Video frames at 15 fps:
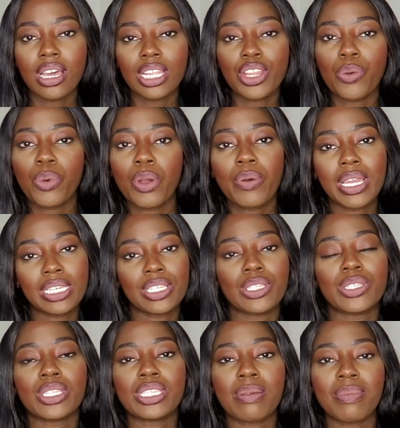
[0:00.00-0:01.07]
I don't want
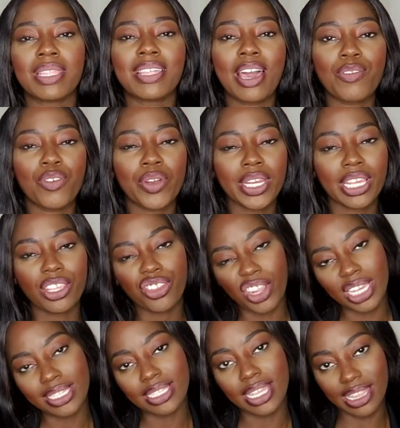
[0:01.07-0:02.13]
questions on something that I've already
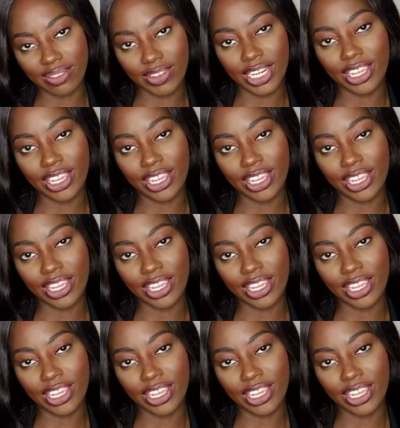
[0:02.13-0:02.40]
addressed in the